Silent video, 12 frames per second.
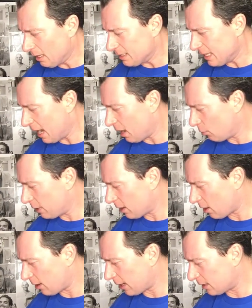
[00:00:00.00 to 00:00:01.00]
now we
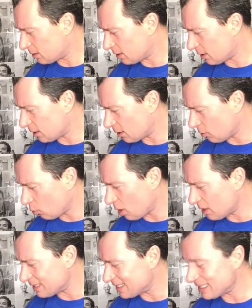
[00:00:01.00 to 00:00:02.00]
are at
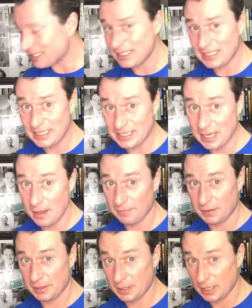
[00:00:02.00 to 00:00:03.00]

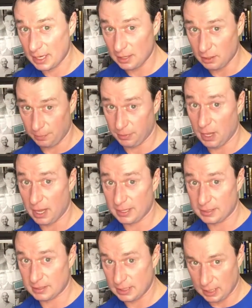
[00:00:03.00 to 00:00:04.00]
167 that had applied
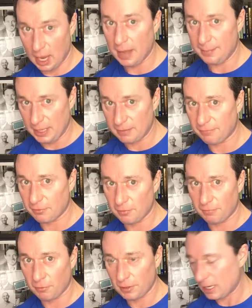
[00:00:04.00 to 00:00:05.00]
and said, I'm in for the
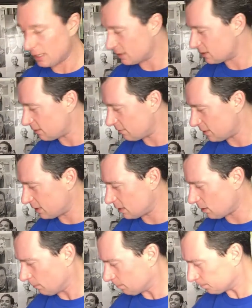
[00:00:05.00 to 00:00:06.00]
$497
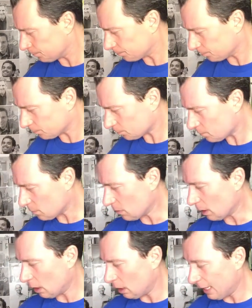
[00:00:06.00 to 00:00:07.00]
deal.
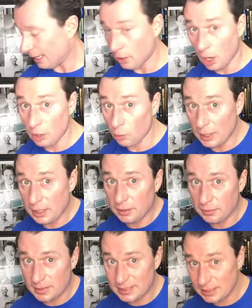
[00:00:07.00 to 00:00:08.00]
And all
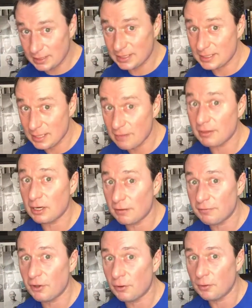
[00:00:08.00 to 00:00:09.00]
167
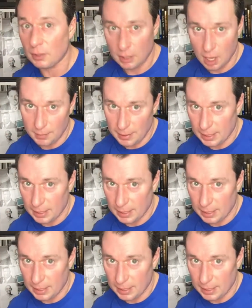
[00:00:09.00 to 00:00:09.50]
of you got